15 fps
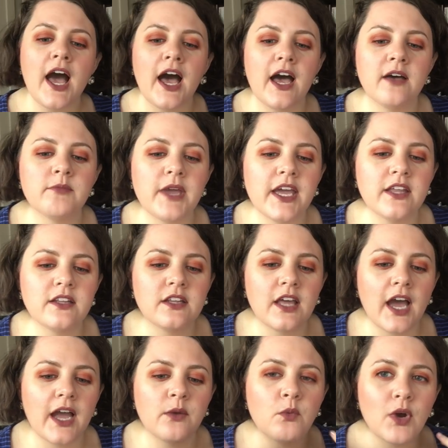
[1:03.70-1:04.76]
Um, and
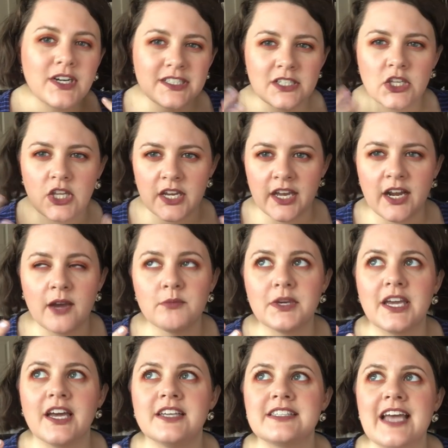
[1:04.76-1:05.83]
I wanted to look it up
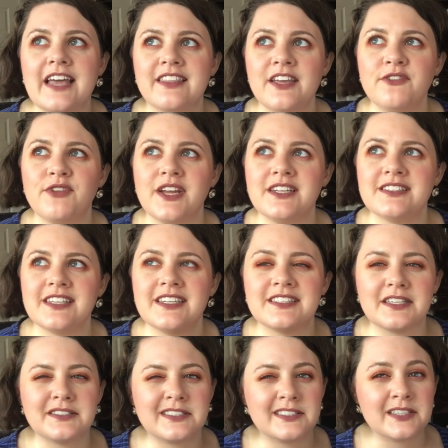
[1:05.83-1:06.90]
because I think fantasy
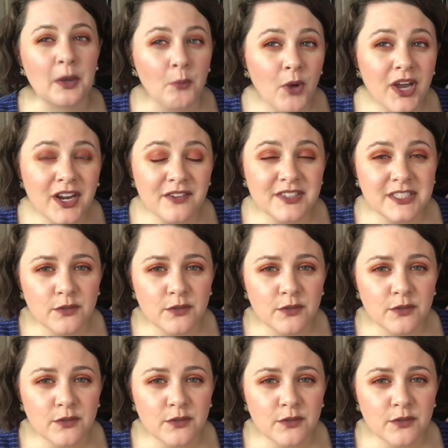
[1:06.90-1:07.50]
is somewhat of a